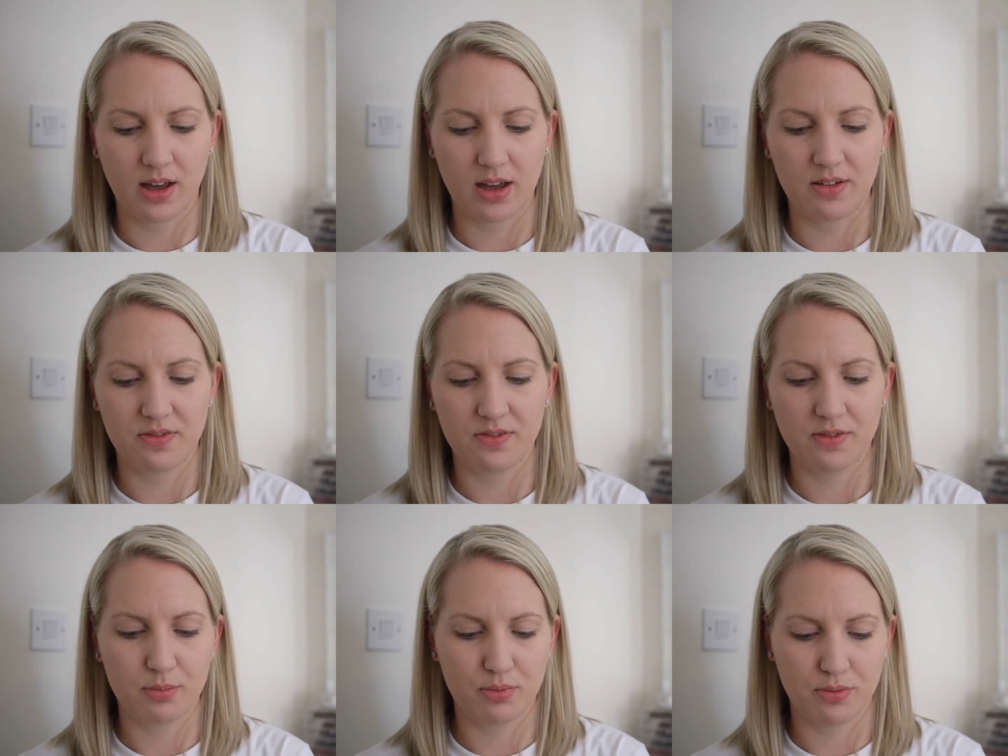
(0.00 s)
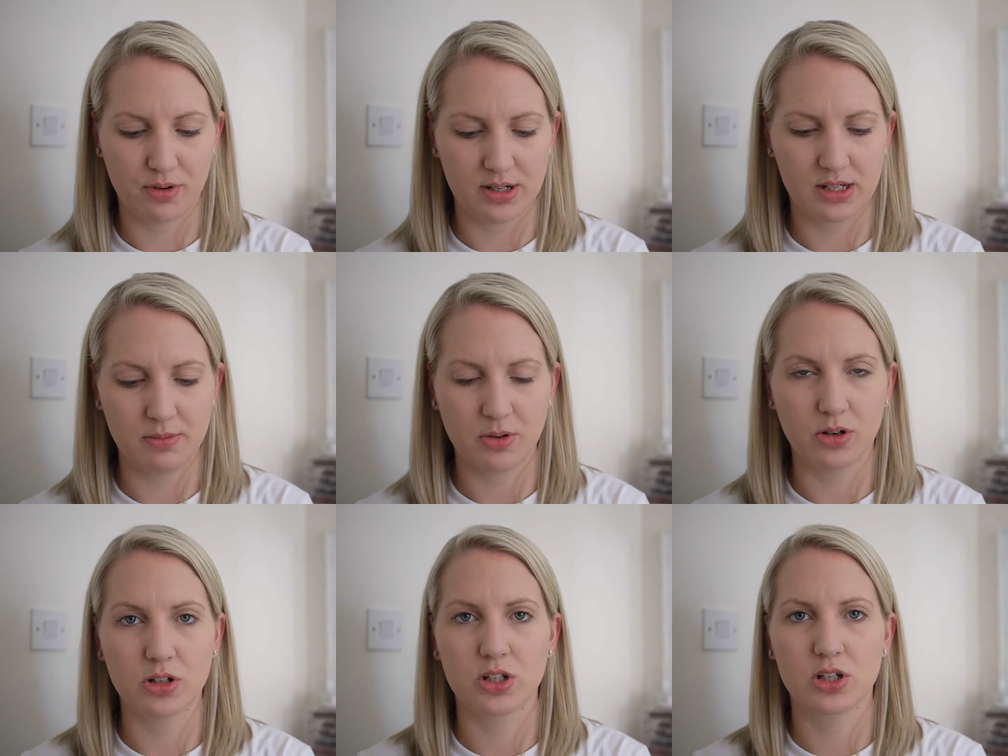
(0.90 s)
I've pretty
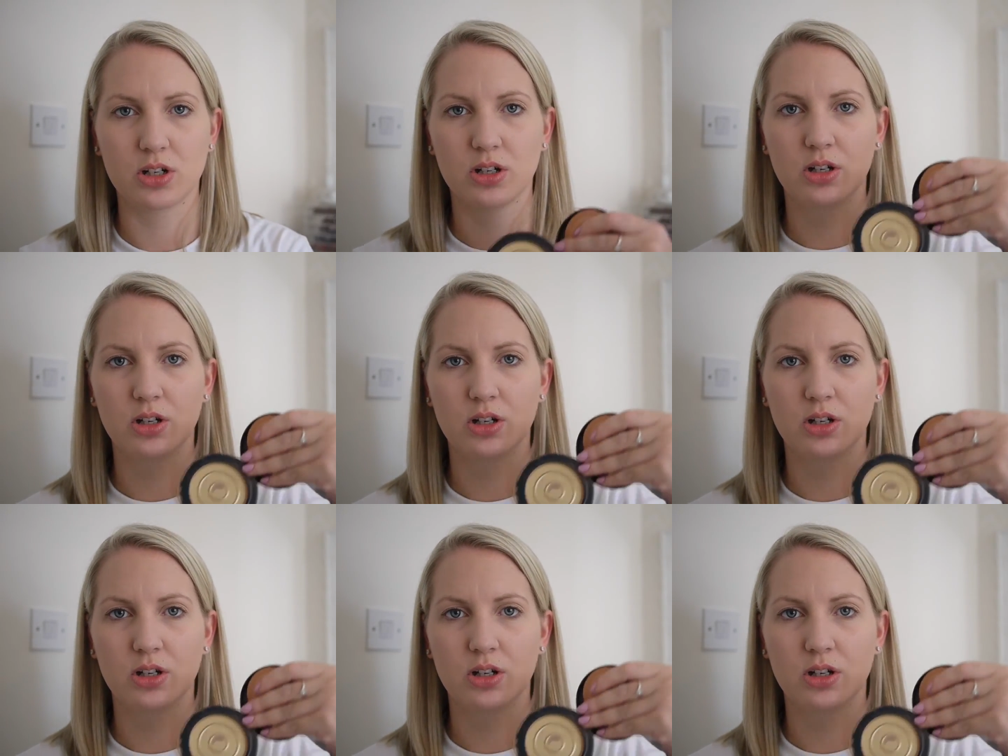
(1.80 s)
much